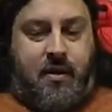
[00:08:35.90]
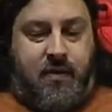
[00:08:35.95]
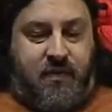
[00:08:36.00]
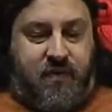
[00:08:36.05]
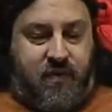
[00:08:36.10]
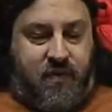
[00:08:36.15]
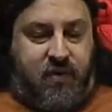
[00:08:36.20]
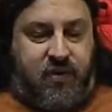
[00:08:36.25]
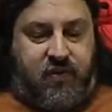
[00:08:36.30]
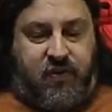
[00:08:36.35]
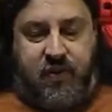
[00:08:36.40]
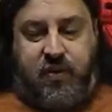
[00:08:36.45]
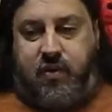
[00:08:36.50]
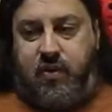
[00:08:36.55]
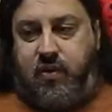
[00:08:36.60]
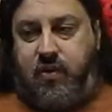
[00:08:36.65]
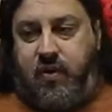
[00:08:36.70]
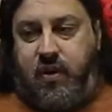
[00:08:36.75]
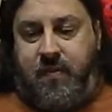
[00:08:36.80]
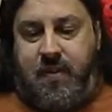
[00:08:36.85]
for those of you
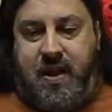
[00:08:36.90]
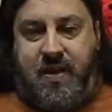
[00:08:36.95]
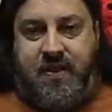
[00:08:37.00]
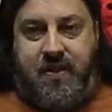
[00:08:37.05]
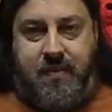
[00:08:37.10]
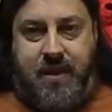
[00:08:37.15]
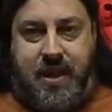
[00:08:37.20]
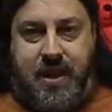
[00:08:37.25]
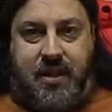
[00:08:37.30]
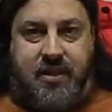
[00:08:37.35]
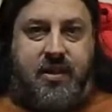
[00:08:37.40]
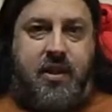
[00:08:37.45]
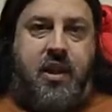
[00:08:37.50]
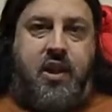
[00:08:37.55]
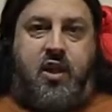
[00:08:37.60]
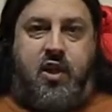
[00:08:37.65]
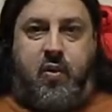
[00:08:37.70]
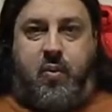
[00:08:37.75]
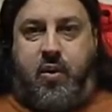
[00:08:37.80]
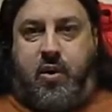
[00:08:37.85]
who know your mathematics,
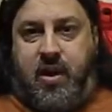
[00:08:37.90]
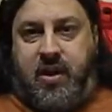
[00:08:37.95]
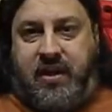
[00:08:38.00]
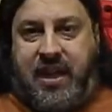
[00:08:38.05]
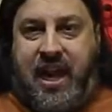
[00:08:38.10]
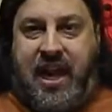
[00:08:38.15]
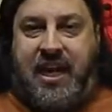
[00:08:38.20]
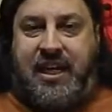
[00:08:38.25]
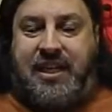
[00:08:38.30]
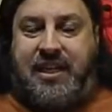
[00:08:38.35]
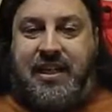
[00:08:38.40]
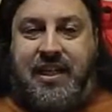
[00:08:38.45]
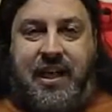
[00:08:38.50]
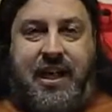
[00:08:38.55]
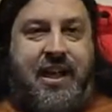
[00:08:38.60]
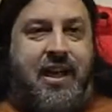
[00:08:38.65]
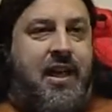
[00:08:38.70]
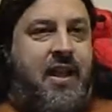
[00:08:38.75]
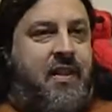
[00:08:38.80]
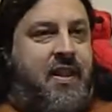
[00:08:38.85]
you put a dashed
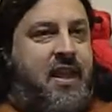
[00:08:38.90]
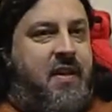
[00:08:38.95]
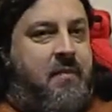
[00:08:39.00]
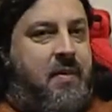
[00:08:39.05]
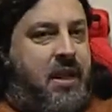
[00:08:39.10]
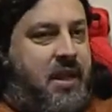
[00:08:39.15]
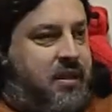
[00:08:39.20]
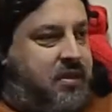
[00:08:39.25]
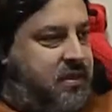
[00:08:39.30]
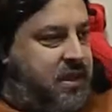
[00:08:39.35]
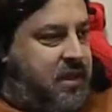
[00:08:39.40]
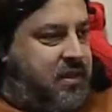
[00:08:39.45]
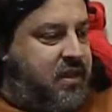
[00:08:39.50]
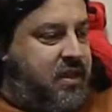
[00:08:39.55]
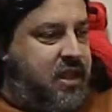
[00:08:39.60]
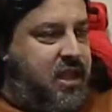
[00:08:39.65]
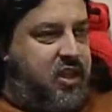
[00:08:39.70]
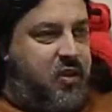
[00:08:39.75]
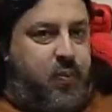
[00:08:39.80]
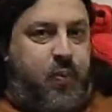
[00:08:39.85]
line. That means that
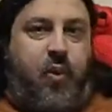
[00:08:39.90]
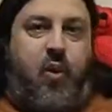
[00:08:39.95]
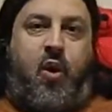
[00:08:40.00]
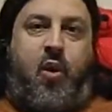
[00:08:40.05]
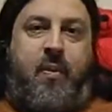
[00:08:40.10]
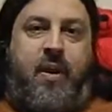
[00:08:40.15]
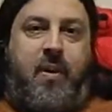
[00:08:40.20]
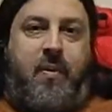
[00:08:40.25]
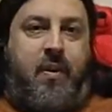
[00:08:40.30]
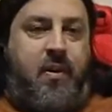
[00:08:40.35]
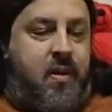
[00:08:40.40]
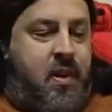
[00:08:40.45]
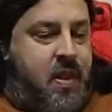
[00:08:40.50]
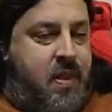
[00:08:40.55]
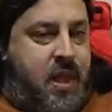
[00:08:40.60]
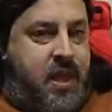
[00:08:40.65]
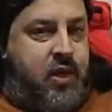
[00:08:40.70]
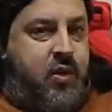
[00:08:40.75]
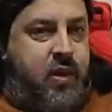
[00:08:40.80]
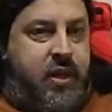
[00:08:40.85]
it's permeable,
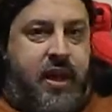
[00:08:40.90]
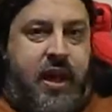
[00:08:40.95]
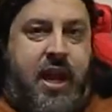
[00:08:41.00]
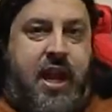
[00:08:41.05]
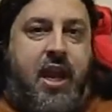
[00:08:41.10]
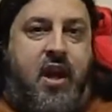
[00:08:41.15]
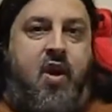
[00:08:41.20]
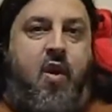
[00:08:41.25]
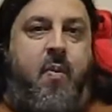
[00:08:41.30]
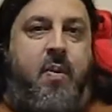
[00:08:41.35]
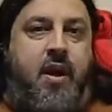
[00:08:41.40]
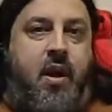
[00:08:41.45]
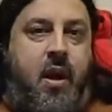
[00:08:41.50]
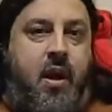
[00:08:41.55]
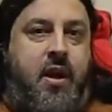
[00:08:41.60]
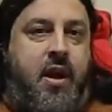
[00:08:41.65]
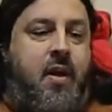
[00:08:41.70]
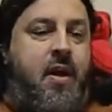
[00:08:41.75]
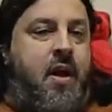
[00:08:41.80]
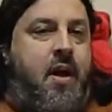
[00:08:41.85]
that you can go
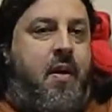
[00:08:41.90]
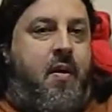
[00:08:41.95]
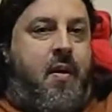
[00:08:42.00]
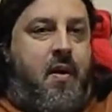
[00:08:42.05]
beyond it.